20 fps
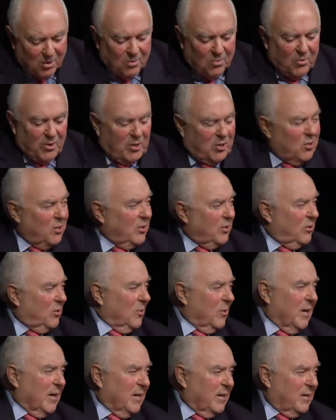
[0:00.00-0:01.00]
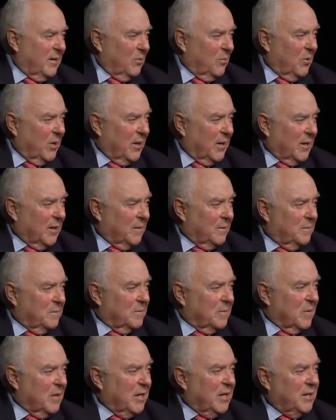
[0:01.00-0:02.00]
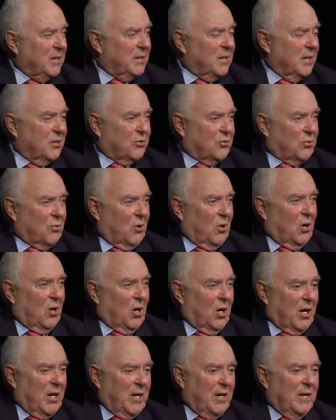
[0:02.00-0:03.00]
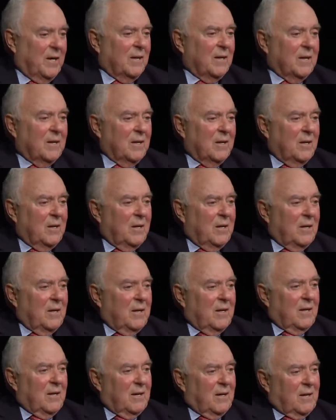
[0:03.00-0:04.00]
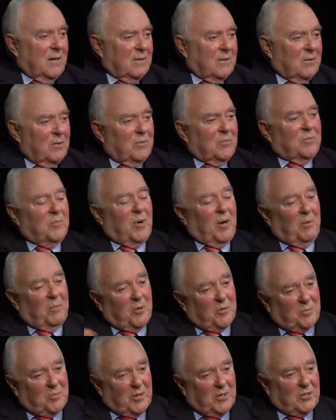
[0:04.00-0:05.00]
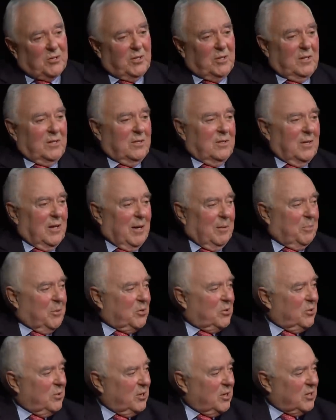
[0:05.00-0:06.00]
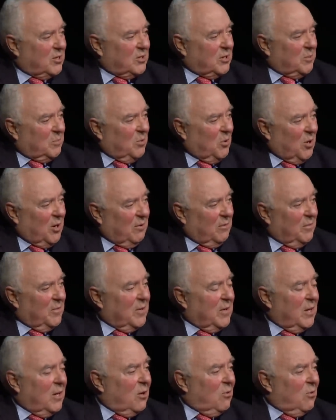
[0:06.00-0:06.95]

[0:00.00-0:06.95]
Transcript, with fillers: We couldn't do anything with it. He did try, uh, Bob was mentioning the, the opportunistic part of him.